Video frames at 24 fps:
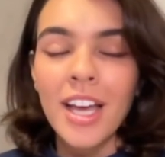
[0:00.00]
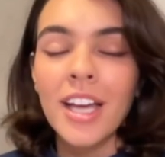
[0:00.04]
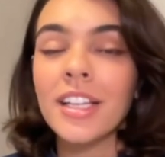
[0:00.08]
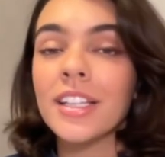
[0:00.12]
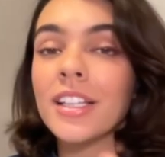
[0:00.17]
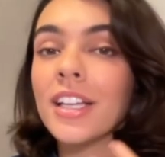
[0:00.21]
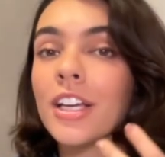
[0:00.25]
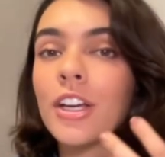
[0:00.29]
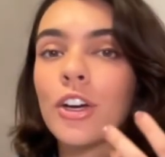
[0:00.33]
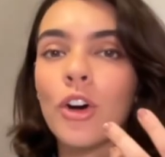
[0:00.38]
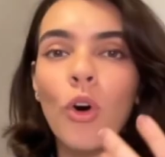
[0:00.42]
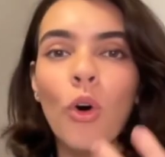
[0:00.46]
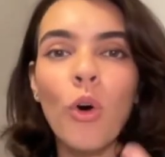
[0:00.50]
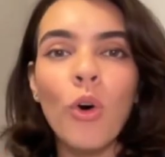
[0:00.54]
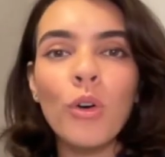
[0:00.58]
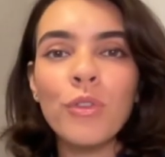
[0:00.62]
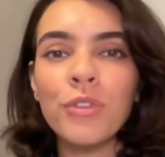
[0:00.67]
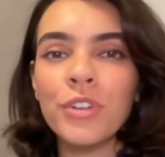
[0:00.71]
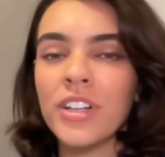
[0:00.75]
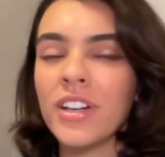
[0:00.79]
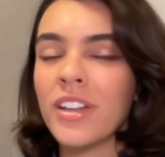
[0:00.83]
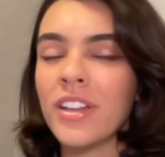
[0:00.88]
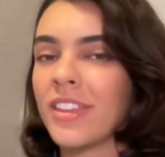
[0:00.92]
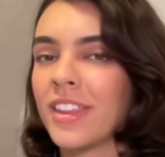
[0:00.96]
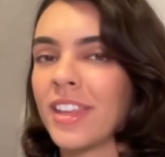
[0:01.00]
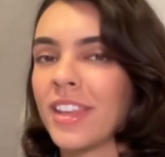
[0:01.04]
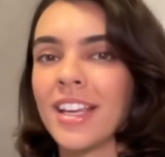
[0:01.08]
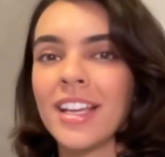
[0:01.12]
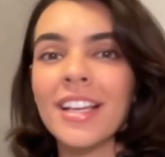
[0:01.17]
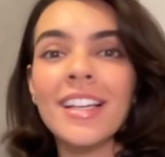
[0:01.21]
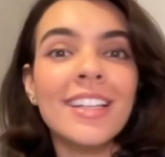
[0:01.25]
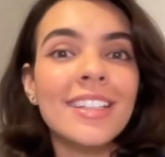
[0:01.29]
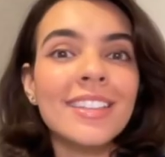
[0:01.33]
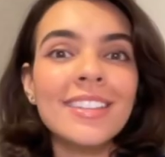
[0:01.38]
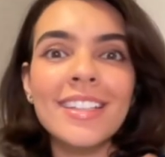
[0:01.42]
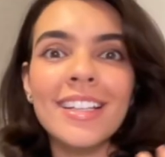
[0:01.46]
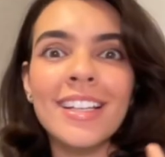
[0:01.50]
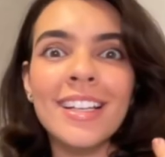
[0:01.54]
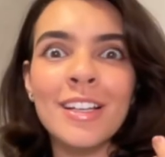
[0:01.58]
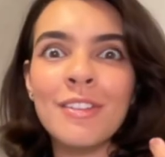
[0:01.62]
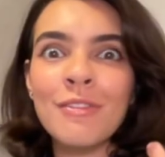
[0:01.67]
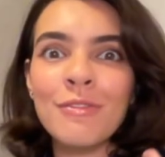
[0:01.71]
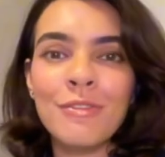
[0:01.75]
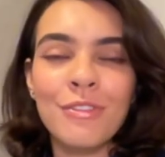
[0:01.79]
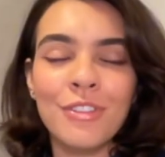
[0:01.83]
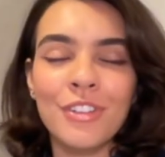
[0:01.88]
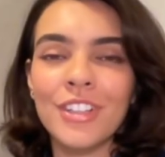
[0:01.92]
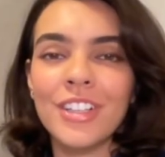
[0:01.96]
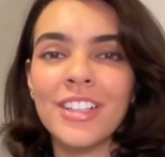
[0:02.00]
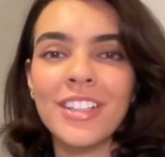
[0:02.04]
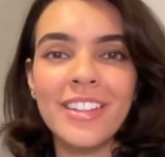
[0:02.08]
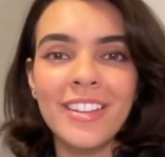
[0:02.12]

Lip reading: They overthink and they infer